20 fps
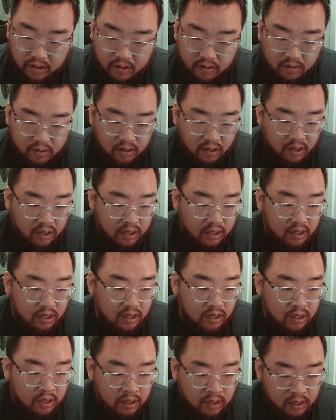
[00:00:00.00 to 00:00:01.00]
They're not
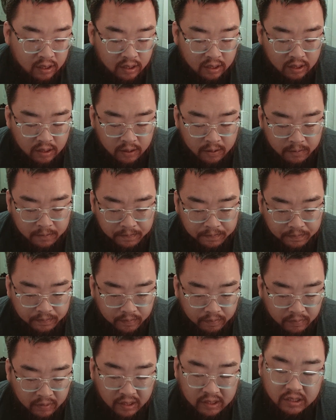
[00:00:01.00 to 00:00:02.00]

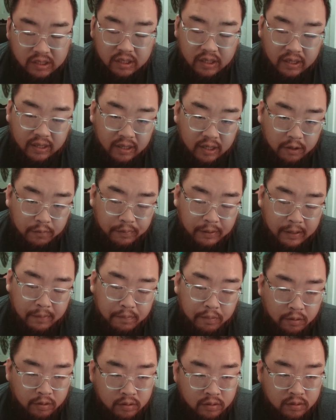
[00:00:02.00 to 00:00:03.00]
mentally ill
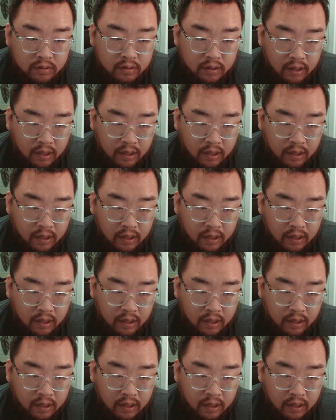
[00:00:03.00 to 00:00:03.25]
people.